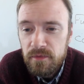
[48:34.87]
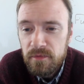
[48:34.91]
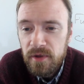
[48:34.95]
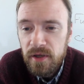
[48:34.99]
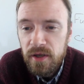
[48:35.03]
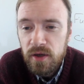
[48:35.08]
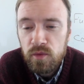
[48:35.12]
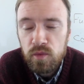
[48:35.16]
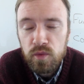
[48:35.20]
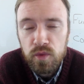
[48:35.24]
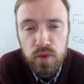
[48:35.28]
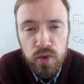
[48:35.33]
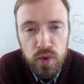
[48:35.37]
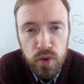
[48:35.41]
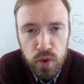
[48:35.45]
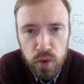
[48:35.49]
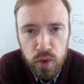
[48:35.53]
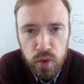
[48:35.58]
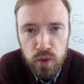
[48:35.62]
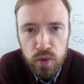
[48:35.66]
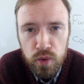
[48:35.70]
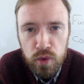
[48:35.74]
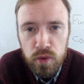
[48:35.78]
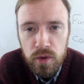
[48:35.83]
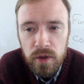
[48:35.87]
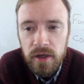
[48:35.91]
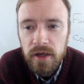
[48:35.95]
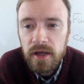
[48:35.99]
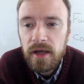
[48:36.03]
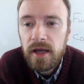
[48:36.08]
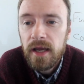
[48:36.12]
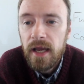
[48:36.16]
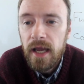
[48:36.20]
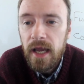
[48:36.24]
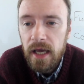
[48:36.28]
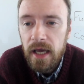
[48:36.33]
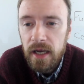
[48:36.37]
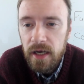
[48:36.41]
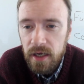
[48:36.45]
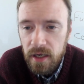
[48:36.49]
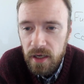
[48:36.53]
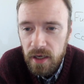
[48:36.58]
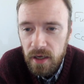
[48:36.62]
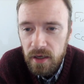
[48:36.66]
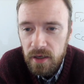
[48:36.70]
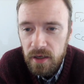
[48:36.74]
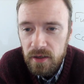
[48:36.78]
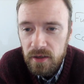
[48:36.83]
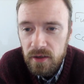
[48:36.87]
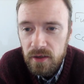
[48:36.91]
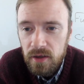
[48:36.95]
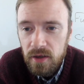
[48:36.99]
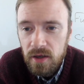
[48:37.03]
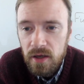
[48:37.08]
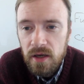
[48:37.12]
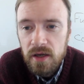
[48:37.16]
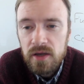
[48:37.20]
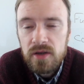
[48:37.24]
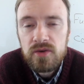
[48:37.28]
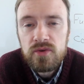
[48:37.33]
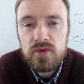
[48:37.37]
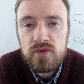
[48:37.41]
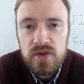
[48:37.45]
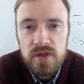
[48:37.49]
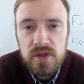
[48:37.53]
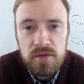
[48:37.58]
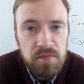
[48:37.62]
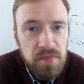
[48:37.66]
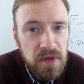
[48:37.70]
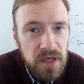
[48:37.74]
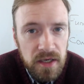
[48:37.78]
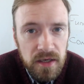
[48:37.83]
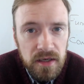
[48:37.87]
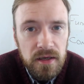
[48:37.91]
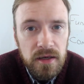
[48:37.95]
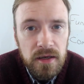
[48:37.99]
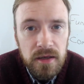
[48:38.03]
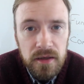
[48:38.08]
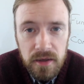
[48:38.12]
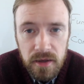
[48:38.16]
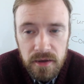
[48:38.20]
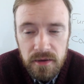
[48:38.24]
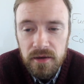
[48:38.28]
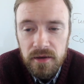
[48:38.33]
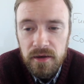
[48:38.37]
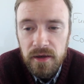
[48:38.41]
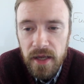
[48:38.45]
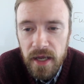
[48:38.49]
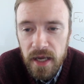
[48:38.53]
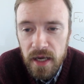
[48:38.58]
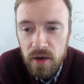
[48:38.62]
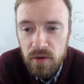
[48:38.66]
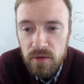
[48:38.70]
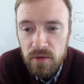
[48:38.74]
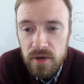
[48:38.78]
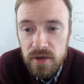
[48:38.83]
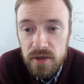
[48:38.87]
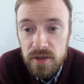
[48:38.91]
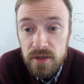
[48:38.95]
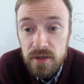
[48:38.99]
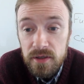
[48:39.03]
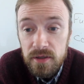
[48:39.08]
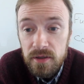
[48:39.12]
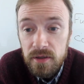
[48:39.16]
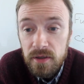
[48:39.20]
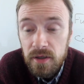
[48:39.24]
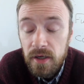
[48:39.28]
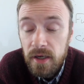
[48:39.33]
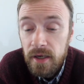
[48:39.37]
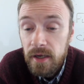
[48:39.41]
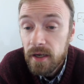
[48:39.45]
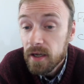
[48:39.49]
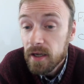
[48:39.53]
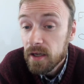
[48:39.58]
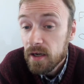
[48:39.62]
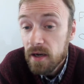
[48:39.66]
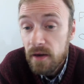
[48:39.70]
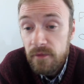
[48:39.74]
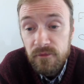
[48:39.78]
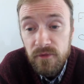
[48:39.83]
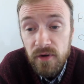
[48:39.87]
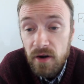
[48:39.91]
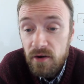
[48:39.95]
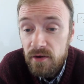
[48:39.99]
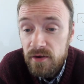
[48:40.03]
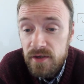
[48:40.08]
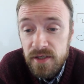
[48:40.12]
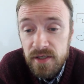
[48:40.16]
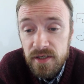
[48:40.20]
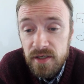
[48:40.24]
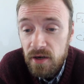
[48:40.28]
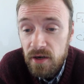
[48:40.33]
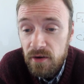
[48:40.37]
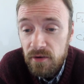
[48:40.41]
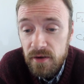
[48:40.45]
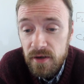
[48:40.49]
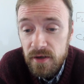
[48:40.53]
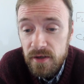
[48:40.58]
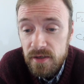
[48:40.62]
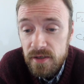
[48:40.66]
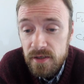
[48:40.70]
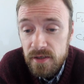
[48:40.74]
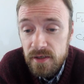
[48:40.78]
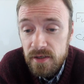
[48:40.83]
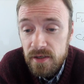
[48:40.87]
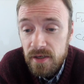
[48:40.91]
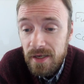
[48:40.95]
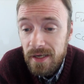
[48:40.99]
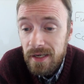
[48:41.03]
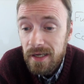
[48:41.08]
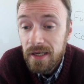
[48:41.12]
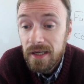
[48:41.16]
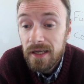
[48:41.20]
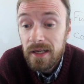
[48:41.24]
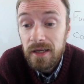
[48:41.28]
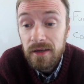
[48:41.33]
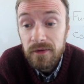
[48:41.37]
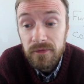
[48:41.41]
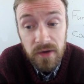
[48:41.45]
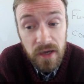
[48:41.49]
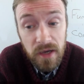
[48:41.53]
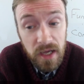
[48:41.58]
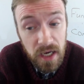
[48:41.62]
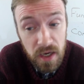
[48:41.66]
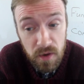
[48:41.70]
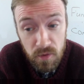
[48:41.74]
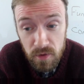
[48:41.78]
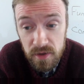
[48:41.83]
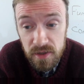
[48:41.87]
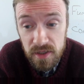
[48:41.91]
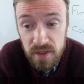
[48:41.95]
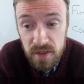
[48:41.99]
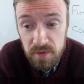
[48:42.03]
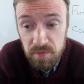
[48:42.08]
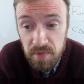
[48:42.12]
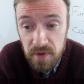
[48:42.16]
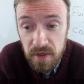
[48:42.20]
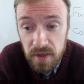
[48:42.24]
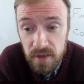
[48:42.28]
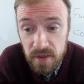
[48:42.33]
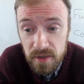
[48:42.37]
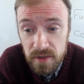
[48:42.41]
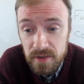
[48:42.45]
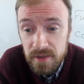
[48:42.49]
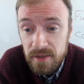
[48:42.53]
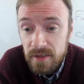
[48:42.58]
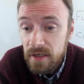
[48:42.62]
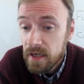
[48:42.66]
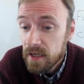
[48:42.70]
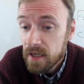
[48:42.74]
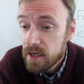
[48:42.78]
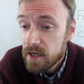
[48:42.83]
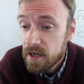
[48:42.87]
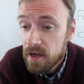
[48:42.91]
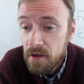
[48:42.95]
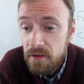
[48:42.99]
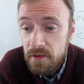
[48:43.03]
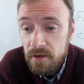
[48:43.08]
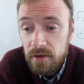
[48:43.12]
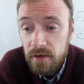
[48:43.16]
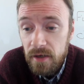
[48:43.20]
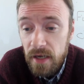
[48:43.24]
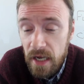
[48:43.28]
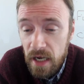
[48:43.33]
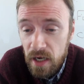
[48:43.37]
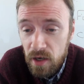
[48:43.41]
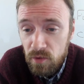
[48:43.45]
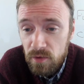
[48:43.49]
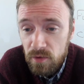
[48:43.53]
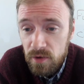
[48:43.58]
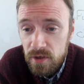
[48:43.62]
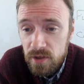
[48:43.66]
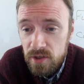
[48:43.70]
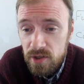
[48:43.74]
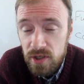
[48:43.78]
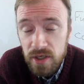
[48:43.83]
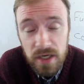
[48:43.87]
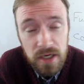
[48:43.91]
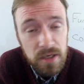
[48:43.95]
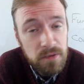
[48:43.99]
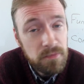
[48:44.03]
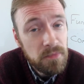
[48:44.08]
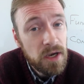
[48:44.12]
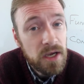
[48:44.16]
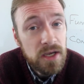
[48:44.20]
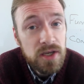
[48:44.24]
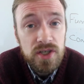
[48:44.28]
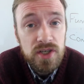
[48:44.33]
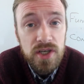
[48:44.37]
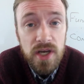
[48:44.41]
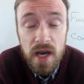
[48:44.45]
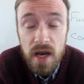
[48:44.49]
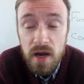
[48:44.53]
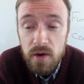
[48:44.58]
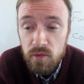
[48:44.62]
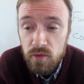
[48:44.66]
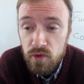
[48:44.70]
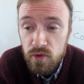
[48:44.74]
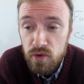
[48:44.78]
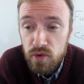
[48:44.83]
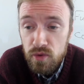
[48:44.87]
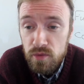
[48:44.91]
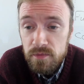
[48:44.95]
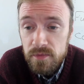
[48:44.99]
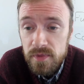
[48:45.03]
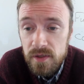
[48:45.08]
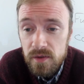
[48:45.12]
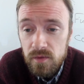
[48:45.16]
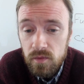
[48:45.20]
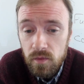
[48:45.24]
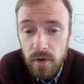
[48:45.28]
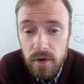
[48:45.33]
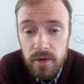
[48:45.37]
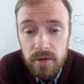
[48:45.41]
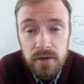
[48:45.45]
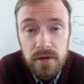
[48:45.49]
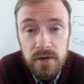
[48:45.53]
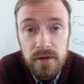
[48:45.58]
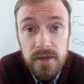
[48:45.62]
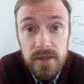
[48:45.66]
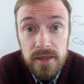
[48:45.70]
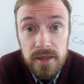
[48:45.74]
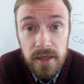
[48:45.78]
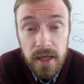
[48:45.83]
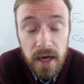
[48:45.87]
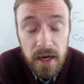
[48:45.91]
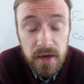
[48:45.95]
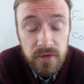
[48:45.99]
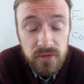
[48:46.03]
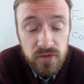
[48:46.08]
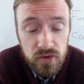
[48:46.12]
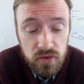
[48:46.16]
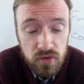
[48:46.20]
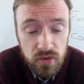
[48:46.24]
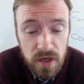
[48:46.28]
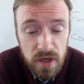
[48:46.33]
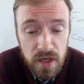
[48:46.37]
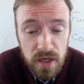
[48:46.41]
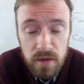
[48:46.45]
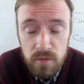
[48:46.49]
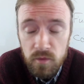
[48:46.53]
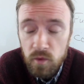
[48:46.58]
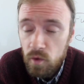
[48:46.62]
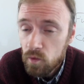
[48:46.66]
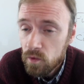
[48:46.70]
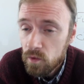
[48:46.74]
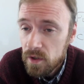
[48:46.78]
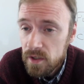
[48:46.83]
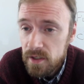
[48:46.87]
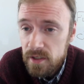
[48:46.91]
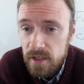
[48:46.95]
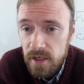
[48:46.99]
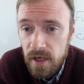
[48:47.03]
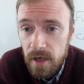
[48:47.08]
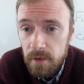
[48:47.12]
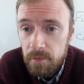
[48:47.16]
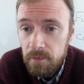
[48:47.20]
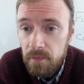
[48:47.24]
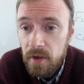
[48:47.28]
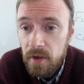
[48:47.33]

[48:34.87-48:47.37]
rude etiquette to speak another language. And I'm very serious. If anyone speaks any other language in my chat rooms, whether it's live stream or WhatsApp,